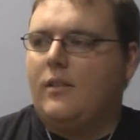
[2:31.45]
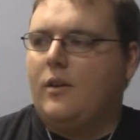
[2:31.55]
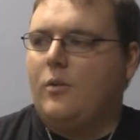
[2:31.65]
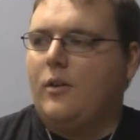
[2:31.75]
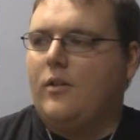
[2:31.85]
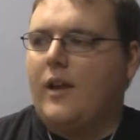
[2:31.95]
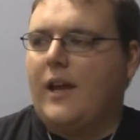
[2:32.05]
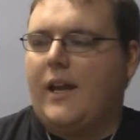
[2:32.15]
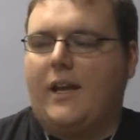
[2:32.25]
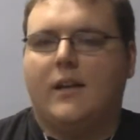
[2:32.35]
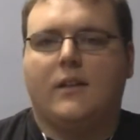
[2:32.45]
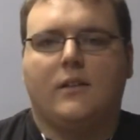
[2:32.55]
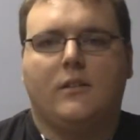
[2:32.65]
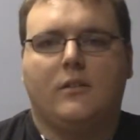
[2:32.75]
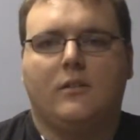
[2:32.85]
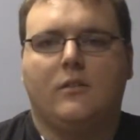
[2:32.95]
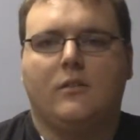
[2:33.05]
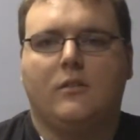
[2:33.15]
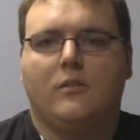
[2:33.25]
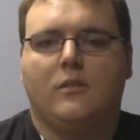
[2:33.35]
There was a
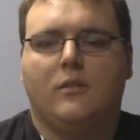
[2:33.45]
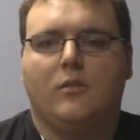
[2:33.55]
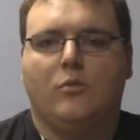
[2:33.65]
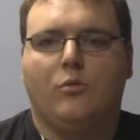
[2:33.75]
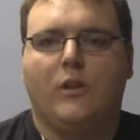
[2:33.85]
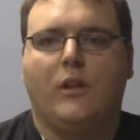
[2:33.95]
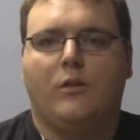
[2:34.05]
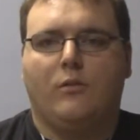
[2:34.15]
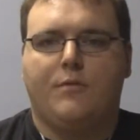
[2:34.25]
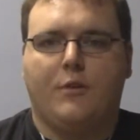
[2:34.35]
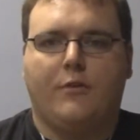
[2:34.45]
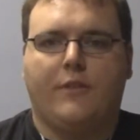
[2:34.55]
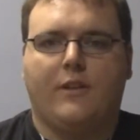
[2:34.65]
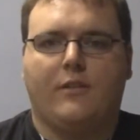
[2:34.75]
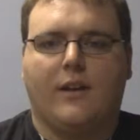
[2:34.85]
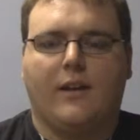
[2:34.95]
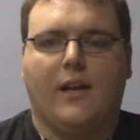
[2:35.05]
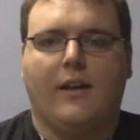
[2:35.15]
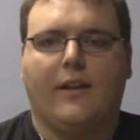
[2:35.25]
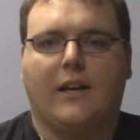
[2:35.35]
really good review of this
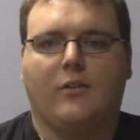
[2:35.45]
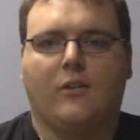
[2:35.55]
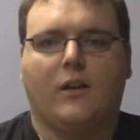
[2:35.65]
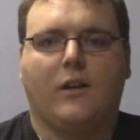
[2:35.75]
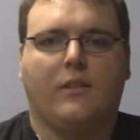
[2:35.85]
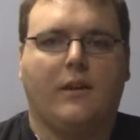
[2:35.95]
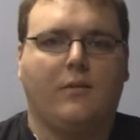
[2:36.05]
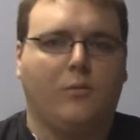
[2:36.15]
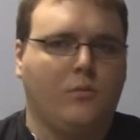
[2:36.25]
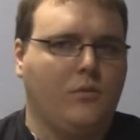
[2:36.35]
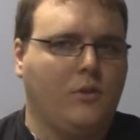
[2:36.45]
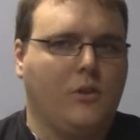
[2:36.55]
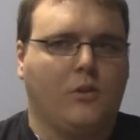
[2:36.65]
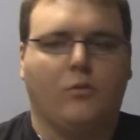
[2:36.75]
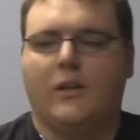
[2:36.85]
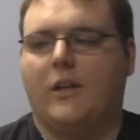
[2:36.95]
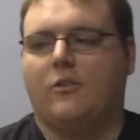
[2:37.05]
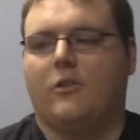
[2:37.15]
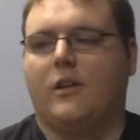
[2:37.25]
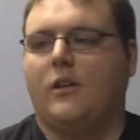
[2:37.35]
online that I saw that looked really
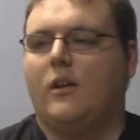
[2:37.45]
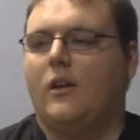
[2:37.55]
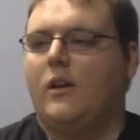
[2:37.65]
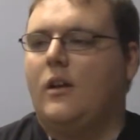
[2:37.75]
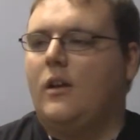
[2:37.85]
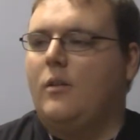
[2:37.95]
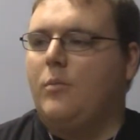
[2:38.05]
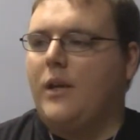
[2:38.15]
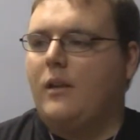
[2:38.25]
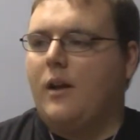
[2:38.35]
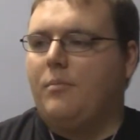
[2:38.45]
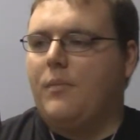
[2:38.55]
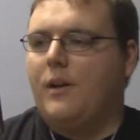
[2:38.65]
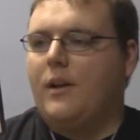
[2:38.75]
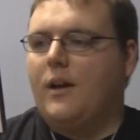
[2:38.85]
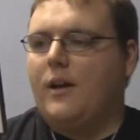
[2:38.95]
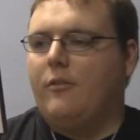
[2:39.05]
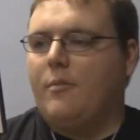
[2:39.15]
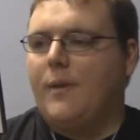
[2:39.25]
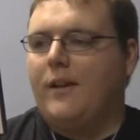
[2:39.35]
interesting. Picked it up.
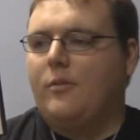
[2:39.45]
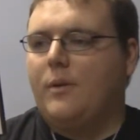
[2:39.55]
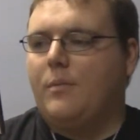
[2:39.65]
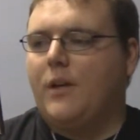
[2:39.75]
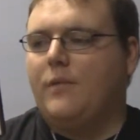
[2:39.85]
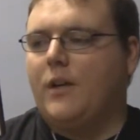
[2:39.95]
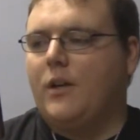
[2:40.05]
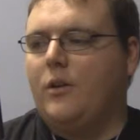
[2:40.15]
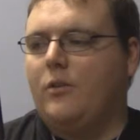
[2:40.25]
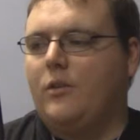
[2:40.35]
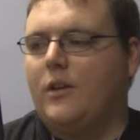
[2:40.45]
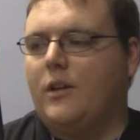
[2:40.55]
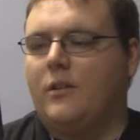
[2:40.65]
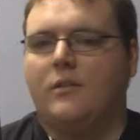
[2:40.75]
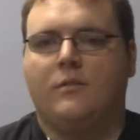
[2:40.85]
It reminds me a bit of Yakuza,